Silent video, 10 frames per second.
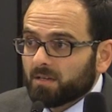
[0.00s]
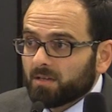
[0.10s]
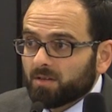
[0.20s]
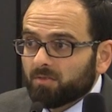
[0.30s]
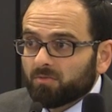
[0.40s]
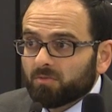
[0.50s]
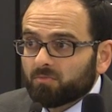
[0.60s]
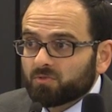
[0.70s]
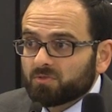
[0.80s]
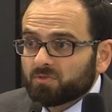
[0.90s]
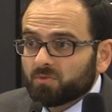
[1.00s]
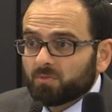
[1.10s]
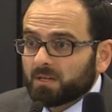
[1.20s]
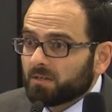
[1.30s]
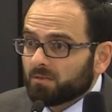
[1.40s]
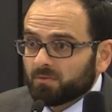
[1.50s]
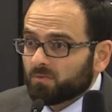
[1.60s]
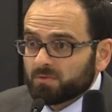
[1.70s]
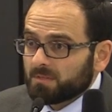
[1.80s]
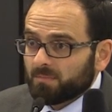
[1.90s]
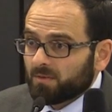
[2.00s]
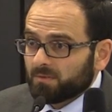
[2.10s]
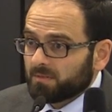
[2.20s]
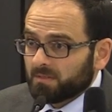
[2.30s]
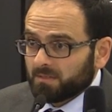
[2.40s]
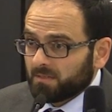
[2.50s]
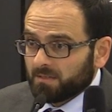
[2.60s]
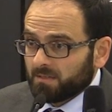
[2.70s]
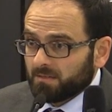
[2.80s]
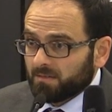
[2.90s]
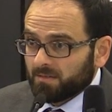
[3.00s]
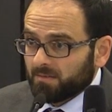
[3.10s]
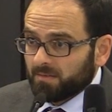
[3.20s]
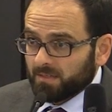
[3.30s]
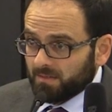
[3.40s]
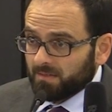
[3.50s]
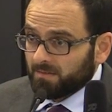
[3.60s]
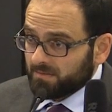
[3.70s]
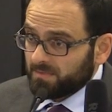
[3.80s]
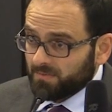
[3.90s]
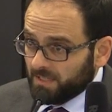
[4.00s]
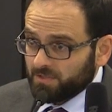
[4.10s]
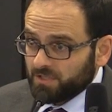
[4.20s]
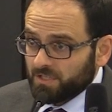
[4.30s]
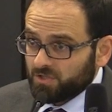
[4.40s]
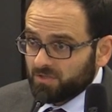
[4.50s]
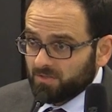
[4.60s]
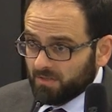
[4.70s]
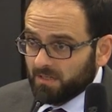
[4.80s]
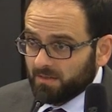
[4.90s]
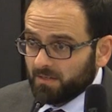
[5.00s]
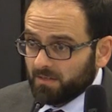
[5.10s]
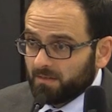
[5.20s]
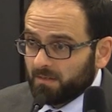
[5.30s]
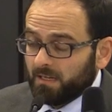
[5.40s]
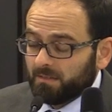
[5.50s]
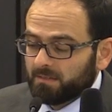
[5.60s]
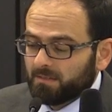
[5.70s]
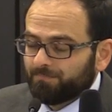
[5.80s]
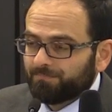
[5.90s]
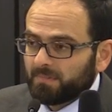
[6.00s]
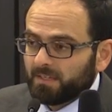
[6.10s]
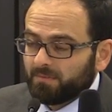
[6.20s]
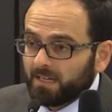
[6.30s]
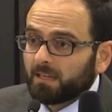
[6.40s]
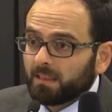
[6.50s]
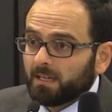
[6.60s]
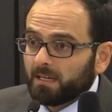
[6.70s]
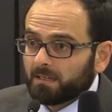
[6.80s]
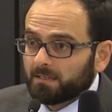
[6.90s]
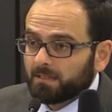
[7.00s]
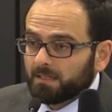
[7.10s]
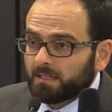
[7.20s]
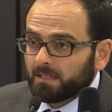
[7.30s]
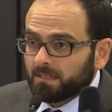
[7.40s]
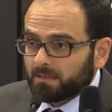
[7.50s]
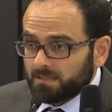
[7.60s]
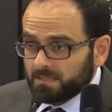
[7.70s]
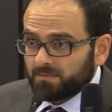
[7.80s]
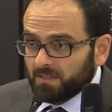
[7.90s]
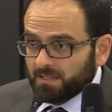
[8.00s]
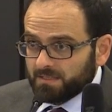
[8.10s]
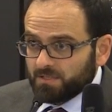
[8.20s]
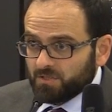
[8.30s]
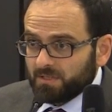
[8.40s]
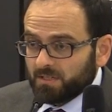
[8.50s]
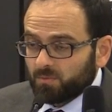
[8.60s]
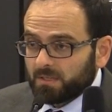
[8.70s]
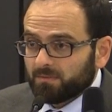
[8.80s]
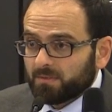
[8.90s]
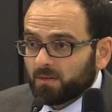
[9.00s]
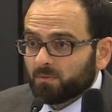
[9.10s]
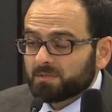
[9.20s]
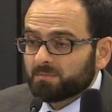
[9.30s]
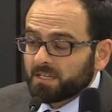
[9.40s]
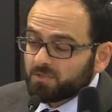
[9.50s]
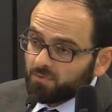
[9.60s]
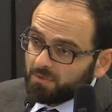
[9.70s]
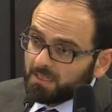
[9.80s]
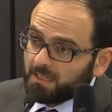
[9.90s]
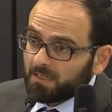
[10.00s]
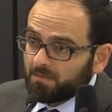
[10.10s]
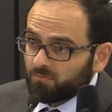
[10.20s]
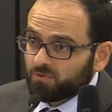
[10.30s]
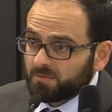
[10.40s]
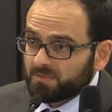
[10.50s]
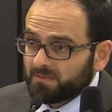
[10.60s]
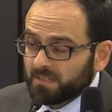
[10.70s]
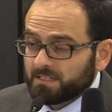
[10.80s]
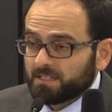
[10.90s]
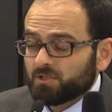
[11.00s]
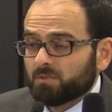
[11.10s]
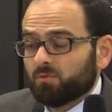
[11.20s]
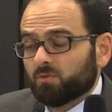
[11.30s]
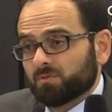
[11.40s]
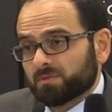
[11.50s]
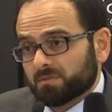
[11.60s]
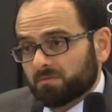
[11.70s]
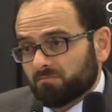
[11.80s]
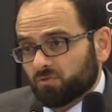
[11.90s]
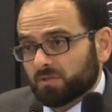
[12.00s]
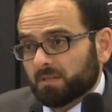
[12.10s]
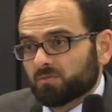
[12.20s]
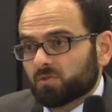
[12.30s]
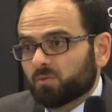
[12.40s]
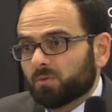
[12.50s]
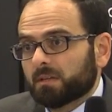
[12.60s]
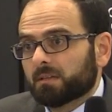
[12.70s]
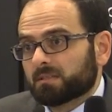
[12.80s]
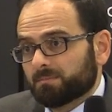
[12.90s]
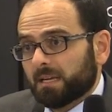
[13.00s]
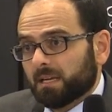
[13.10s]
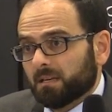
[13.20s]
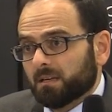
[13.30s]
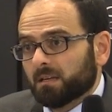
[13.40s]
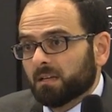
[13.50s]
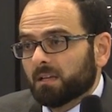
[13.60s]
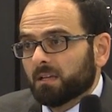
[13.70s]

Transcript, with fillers: uh, almost no one knows about uh, their civilization. The, the, and um, the fact that this civilization that we live now is based on the Muslim civilization because Muslims ruled Spain,